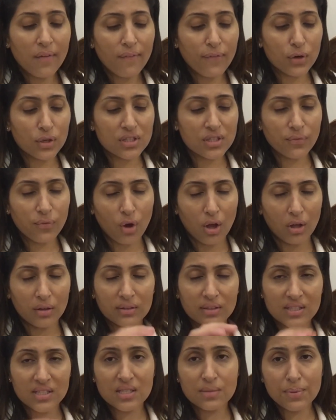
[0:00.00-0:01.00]
First of all,
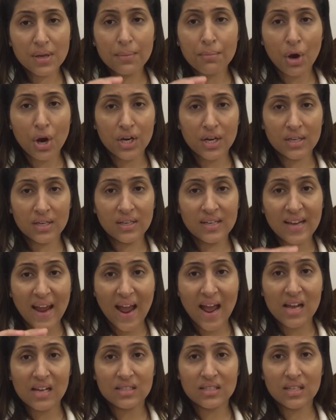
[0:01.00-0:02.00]
this is being marketed
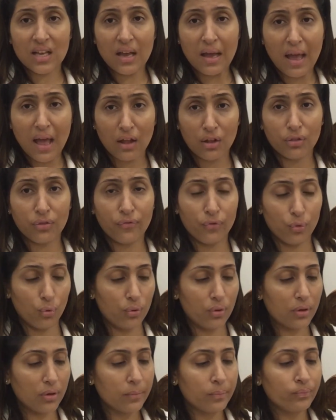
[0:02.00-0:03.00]
as a health
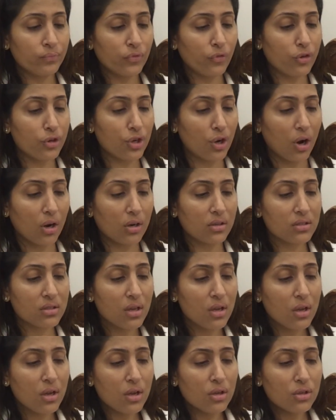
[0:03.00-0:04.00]
food for dogs.
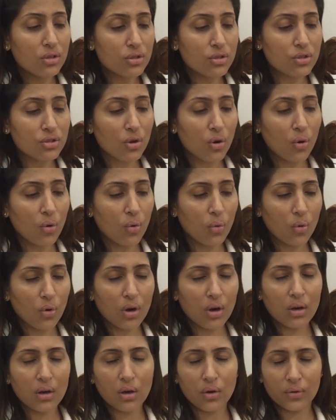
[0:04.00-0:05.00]
So,
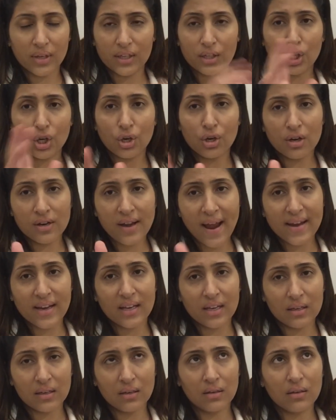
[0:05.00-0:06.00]
okay, curd I
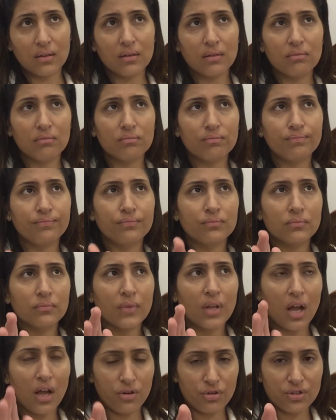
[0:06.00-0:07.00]
can
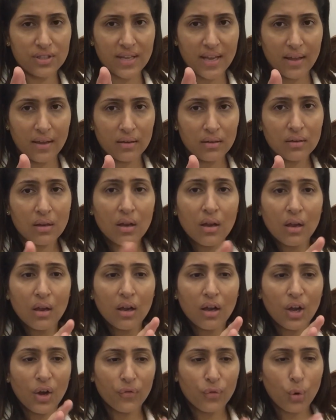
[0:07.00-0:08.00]
understand.
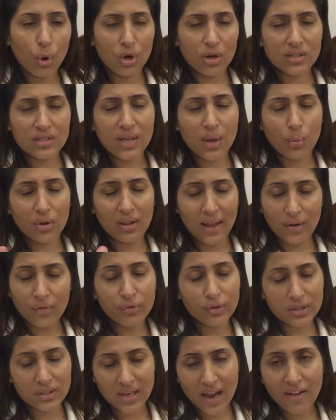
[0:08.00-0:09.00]
Of course, I would like
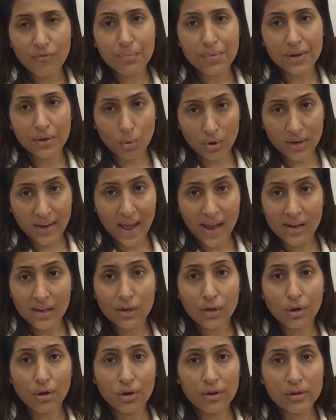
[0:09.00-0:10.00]
for it to have been organic
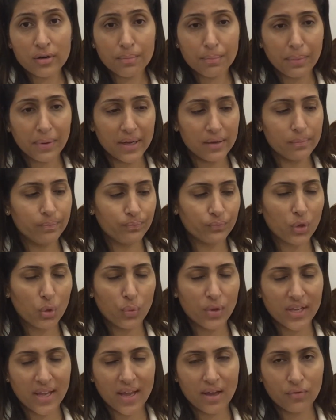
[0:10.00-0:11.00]
curd, but
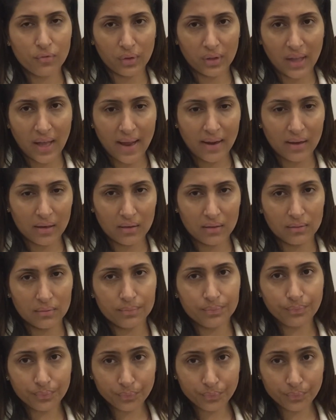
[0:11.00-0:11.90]
we can't rely on